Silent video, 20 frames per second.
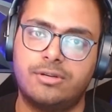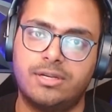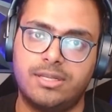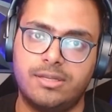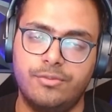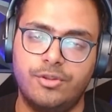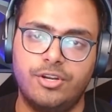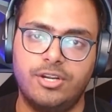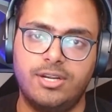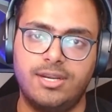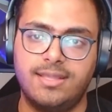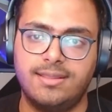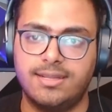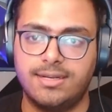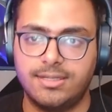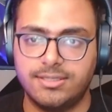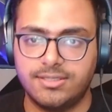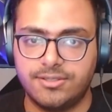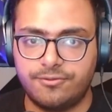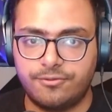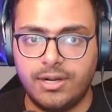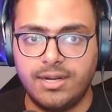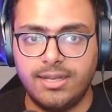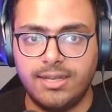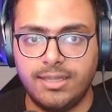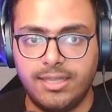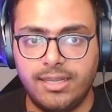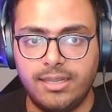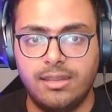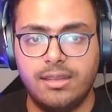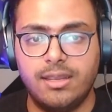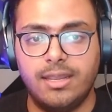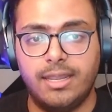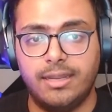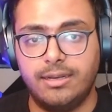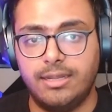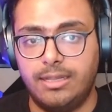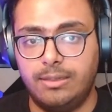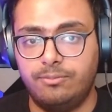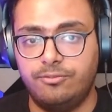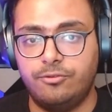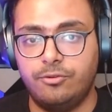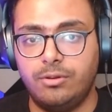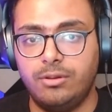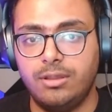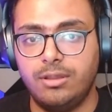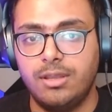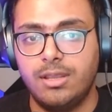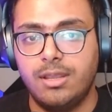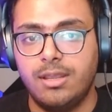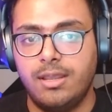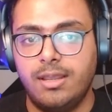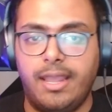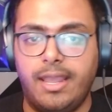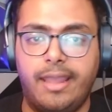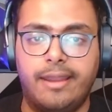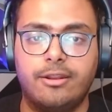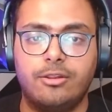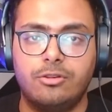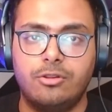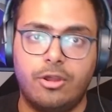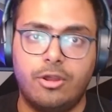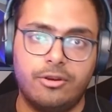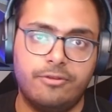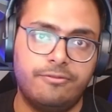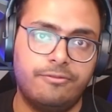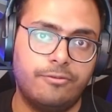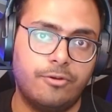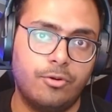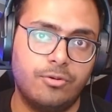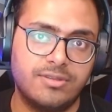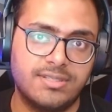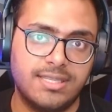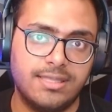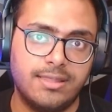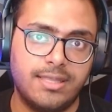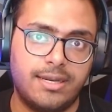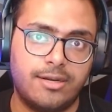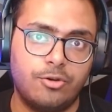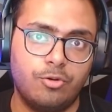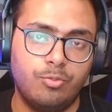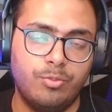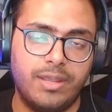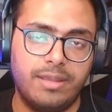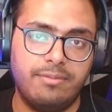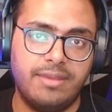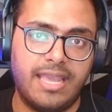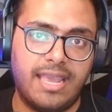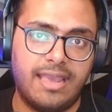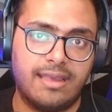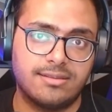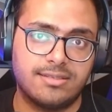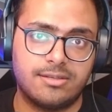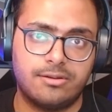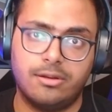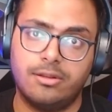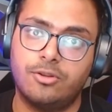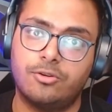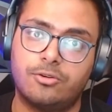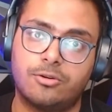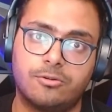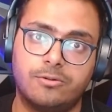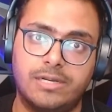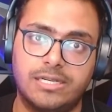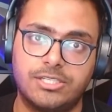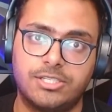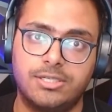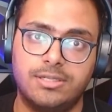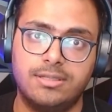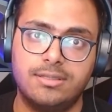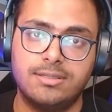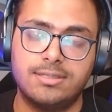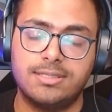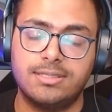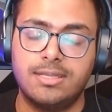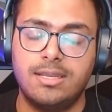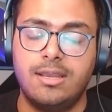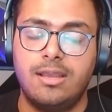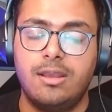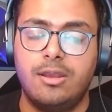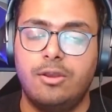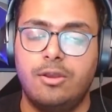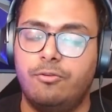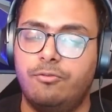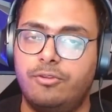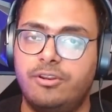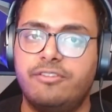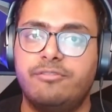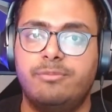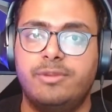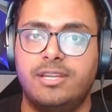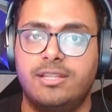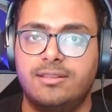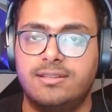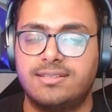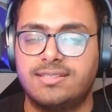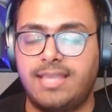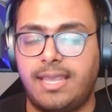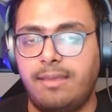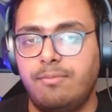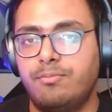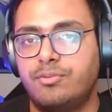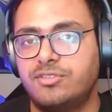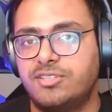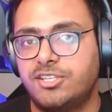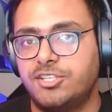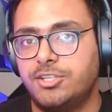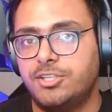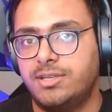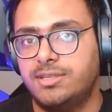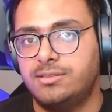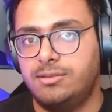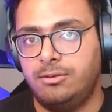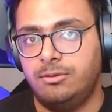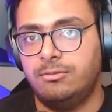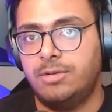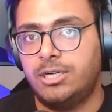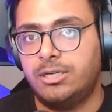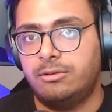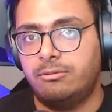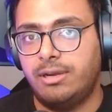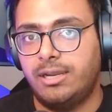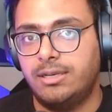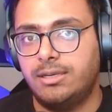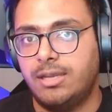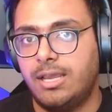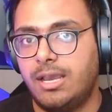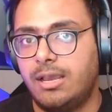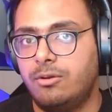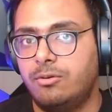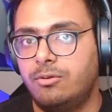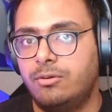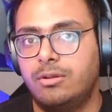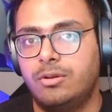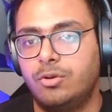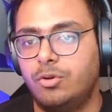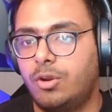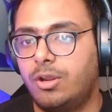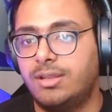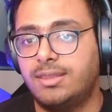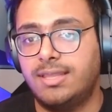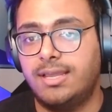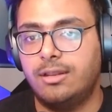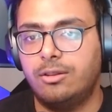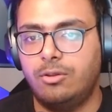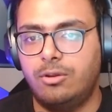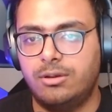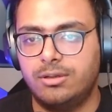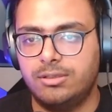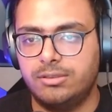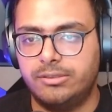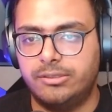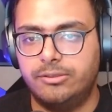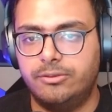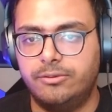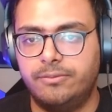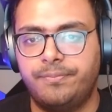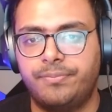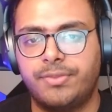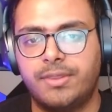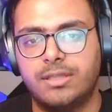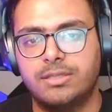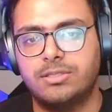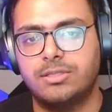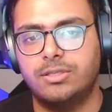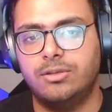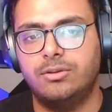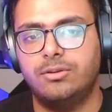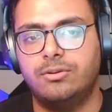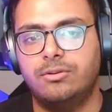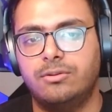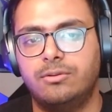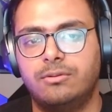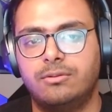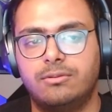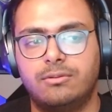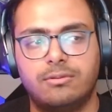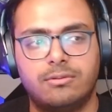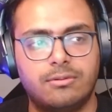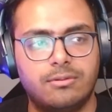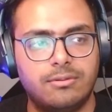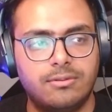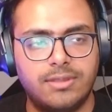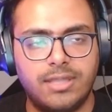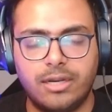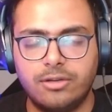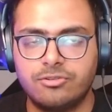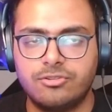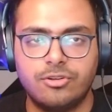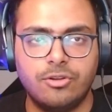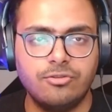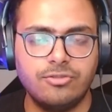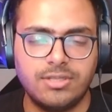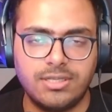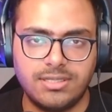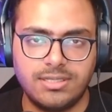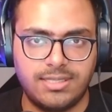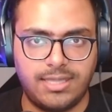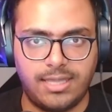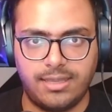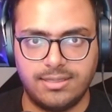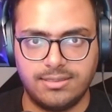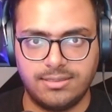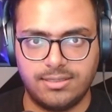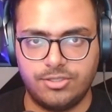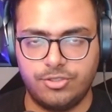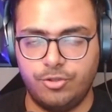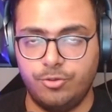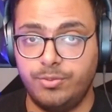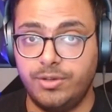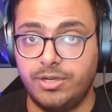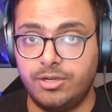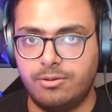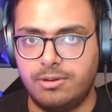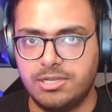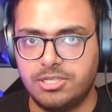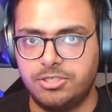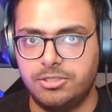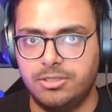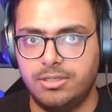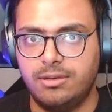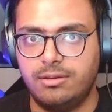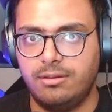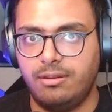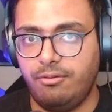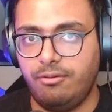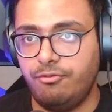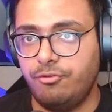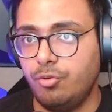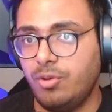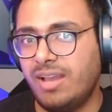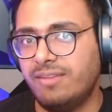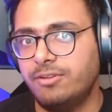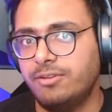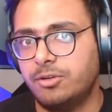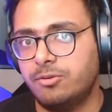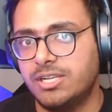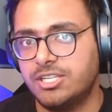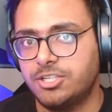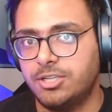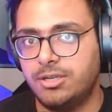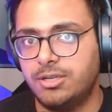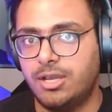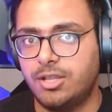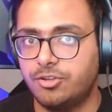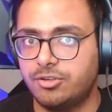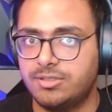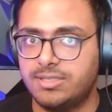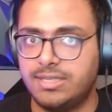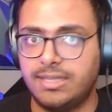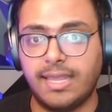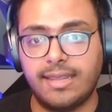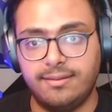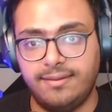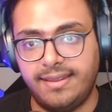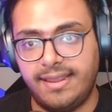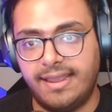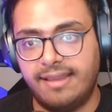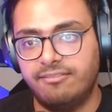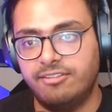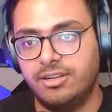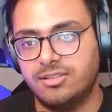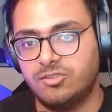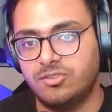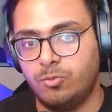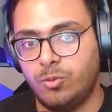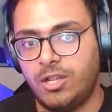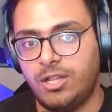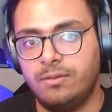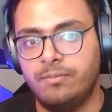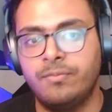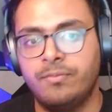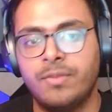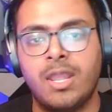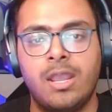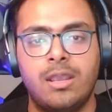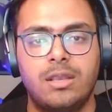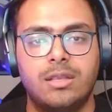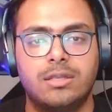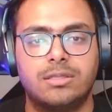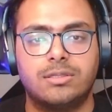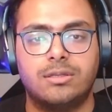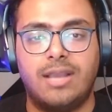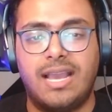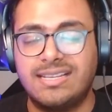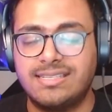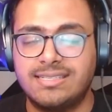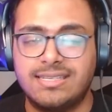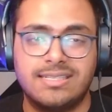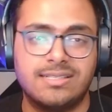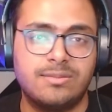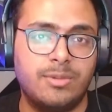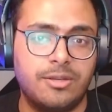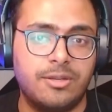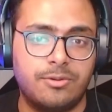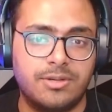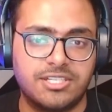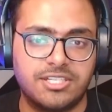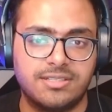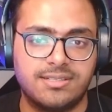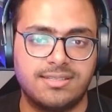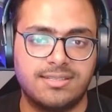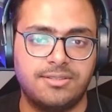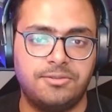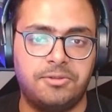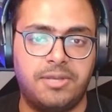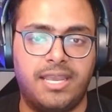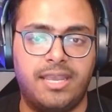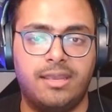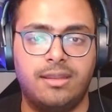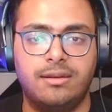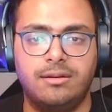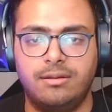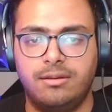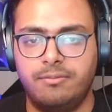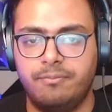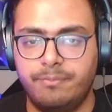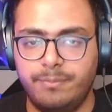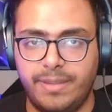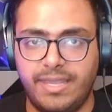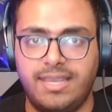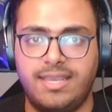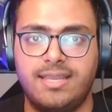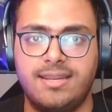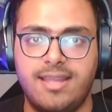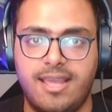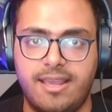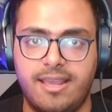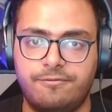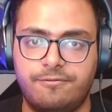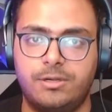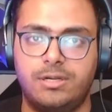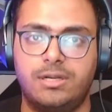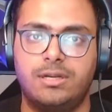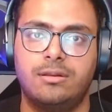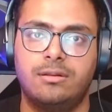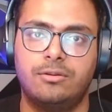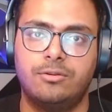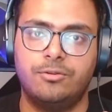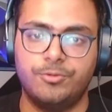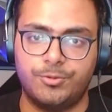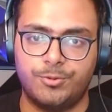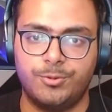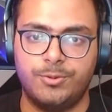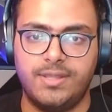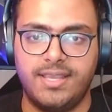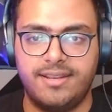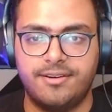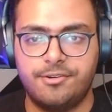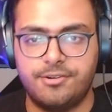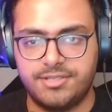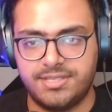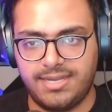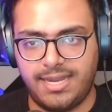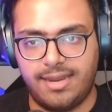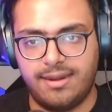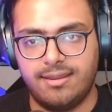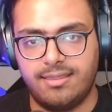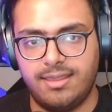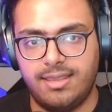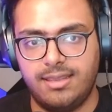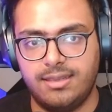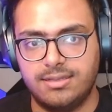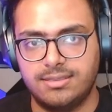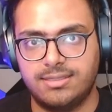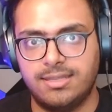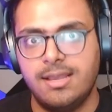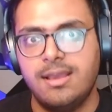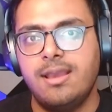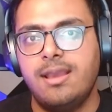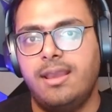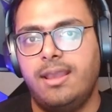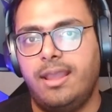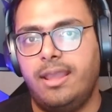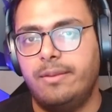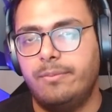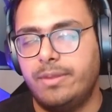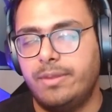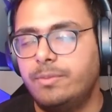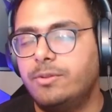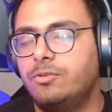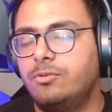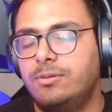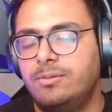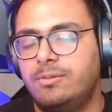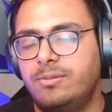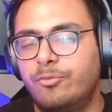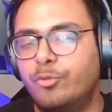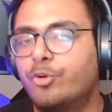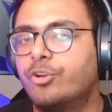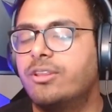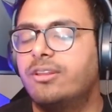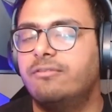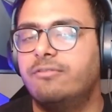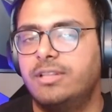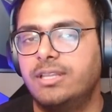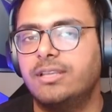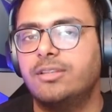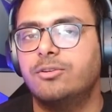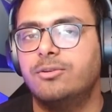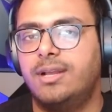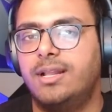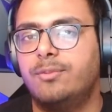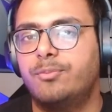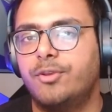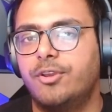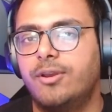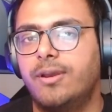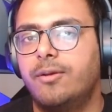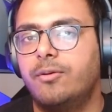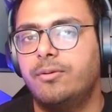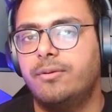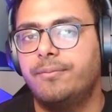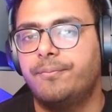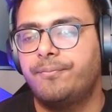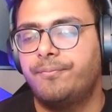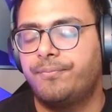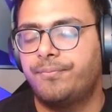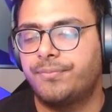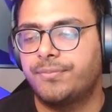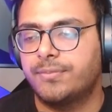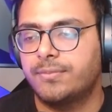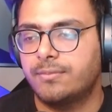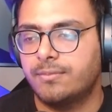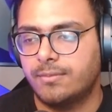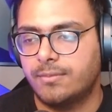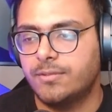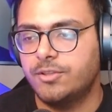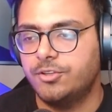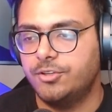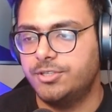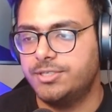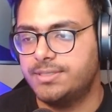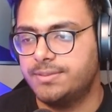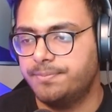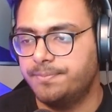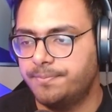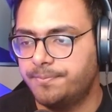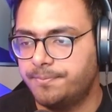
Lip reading: a community that is friendly and helpful, and a lot of folks in there who may be answering your questions would have been in the same position as you are right now not that long ago. So there's no such thing as a stupid question. If you have a question, others likely have it as well. So ask as many questions as you can, make an effort to truly understand things, and people will be more than willing to help you out. Cheers.